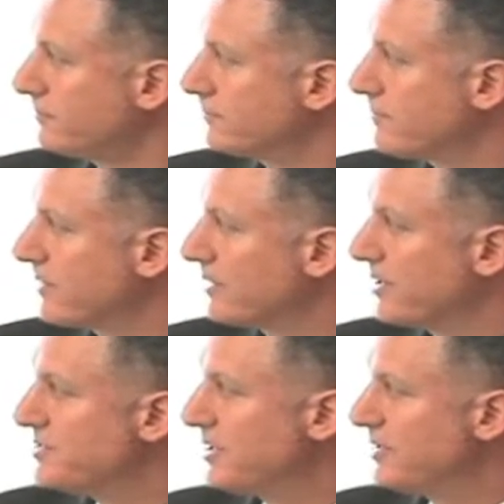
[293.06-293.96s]
The
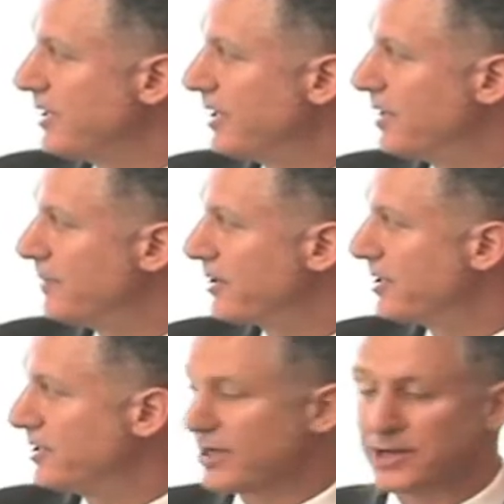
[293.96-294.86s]
leasing market
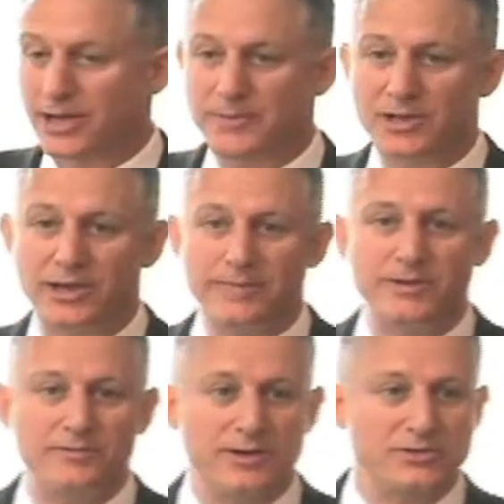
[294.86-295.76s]
and economic climate,
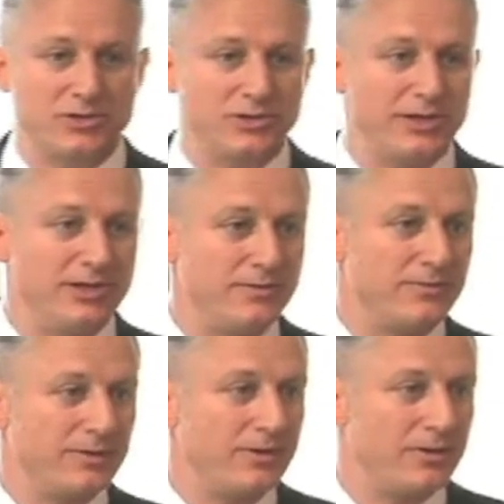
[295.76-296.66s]
well, certainly
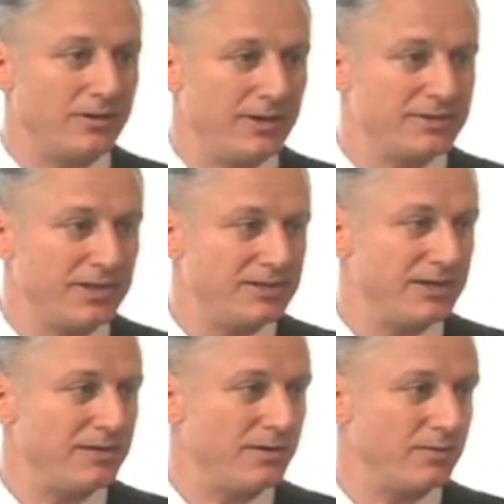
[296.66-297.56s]
we all, as I
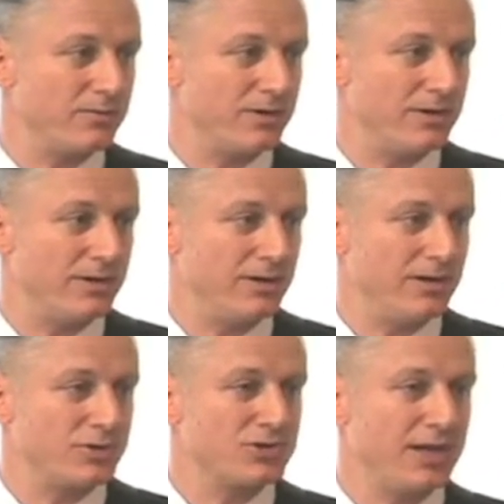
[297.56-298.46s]
said,
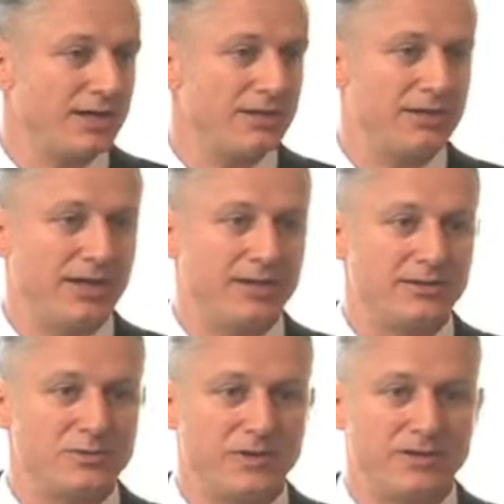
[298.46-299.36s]
understand that
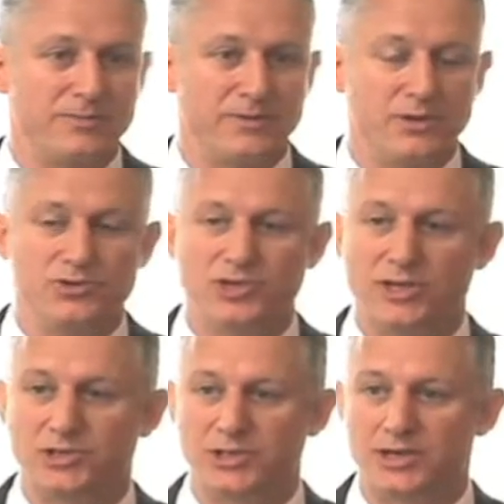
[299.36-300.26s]
there's been a huge
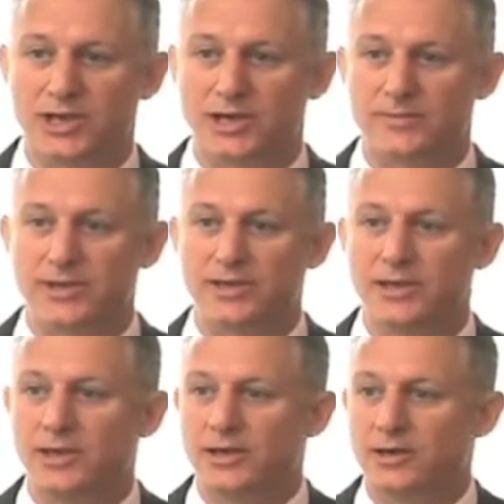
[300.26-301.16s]
change in the economy
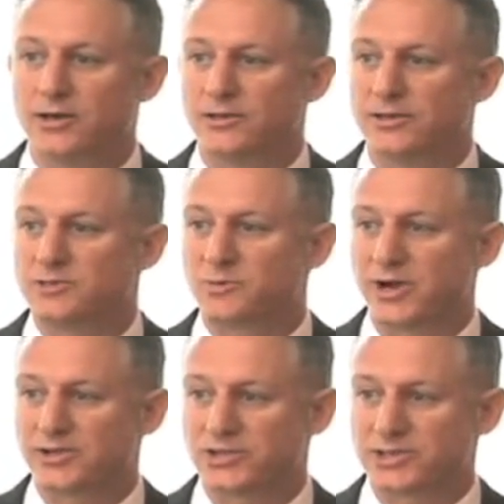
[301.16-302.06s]
These
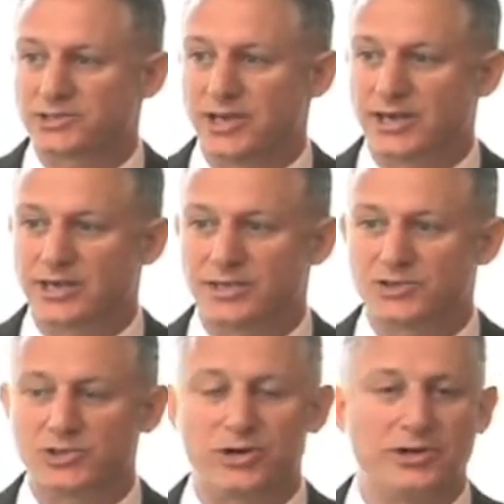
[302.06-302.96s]
projects that get
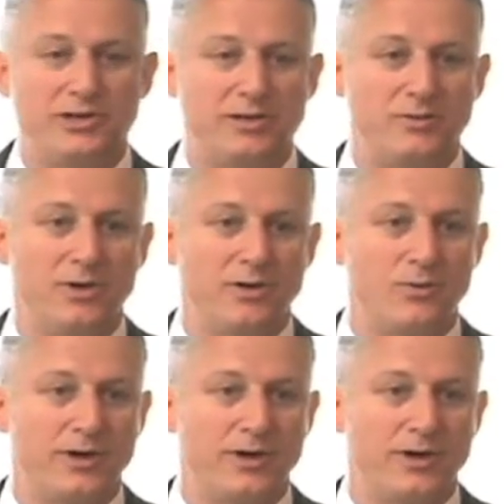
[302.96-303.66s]
started in one